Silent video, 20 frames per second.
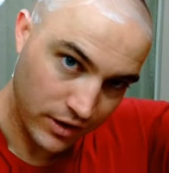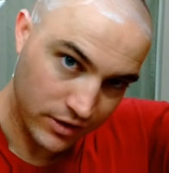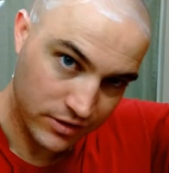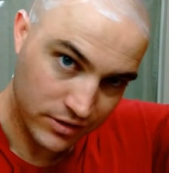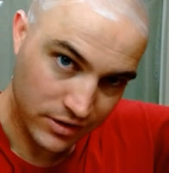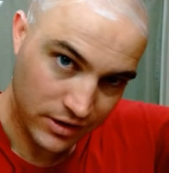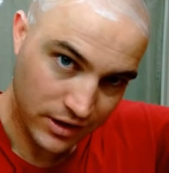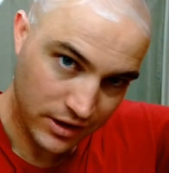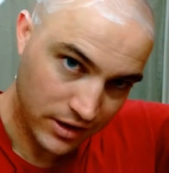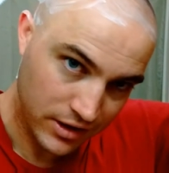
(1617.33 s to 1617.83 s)
as
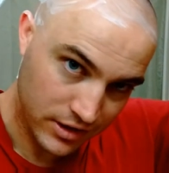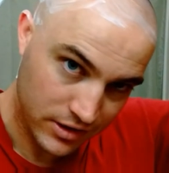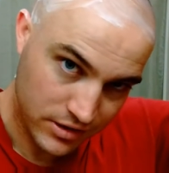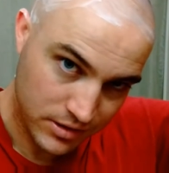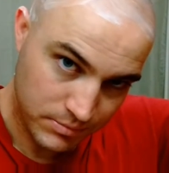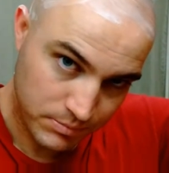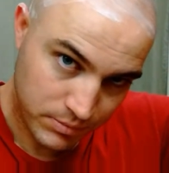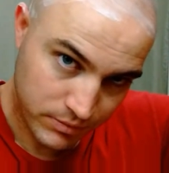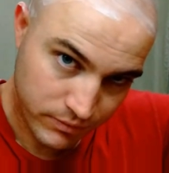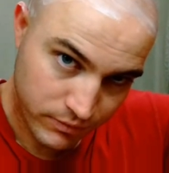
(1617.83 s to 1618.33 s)
slickness
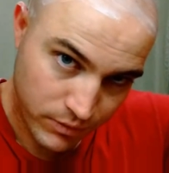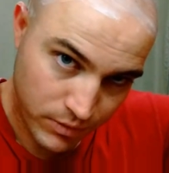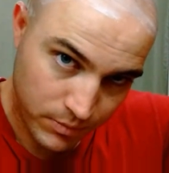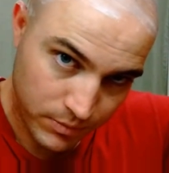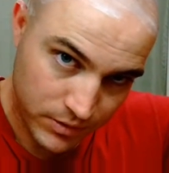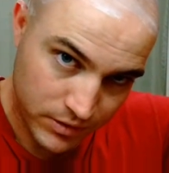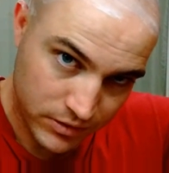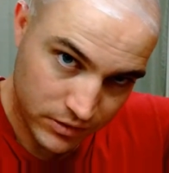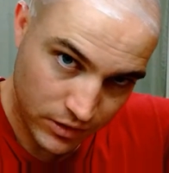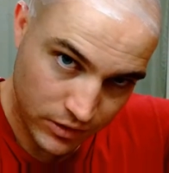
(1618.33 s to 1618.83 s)
and
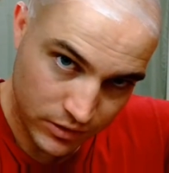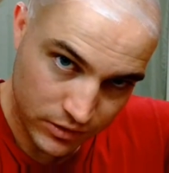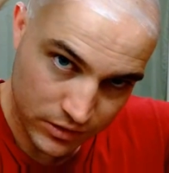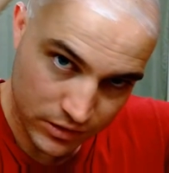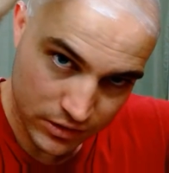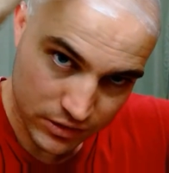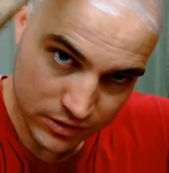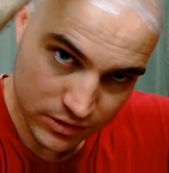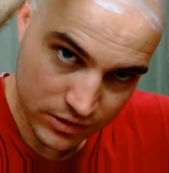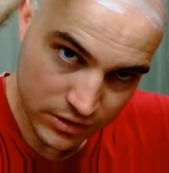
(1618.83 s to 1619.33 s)
performance goes,
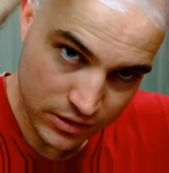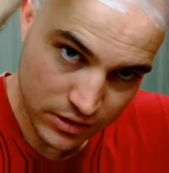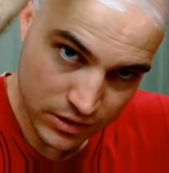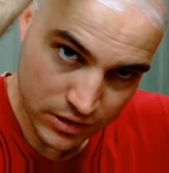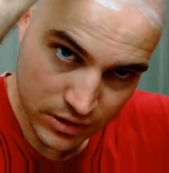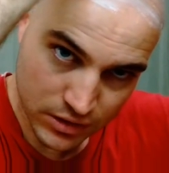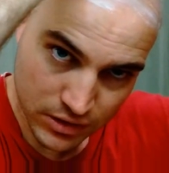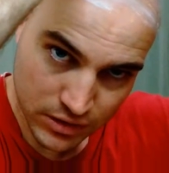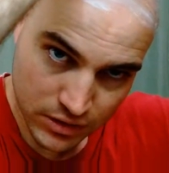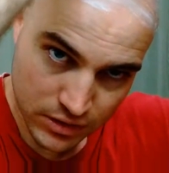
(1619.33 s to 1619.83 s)
there's
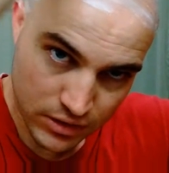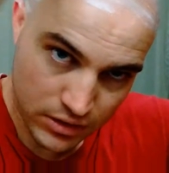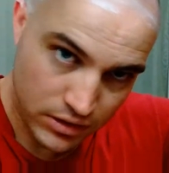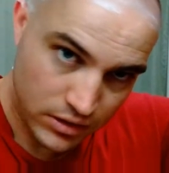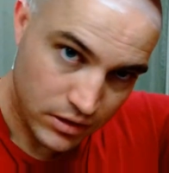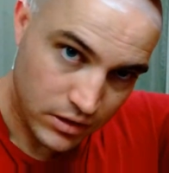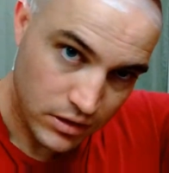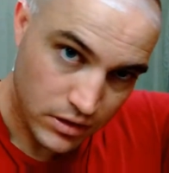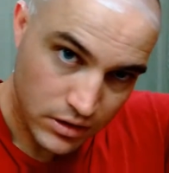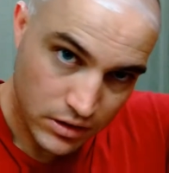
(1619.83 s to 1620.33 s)

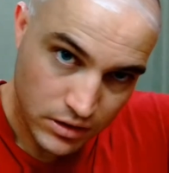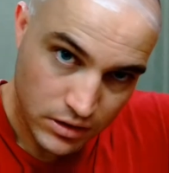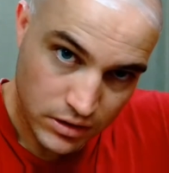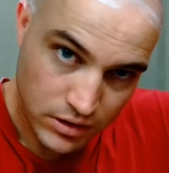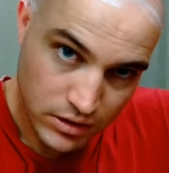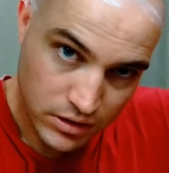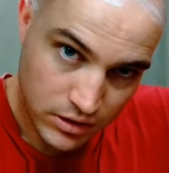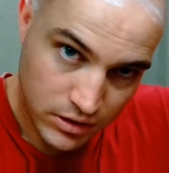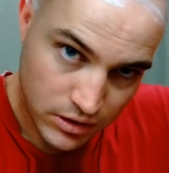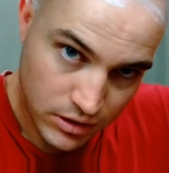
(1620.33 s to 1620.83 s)

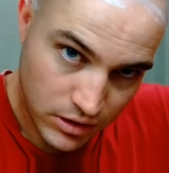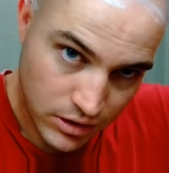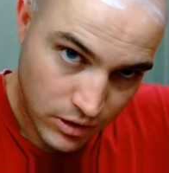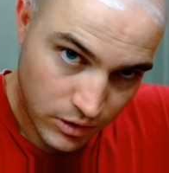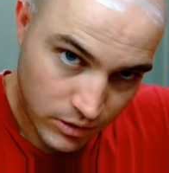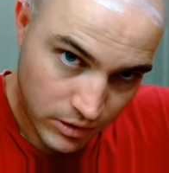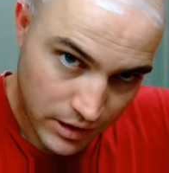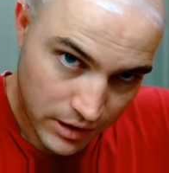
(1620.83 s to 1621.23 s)
no